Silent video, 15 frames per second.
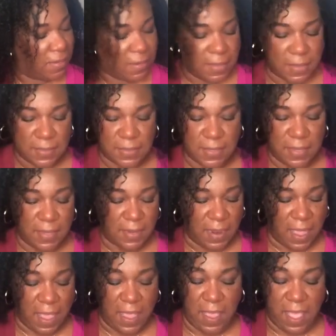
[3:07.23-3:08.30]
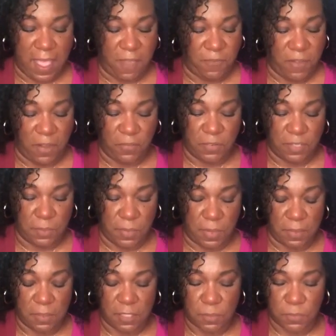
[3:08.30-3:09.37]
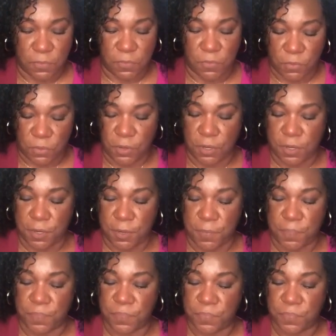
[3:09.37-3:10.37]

like I said, I have never smelled this before.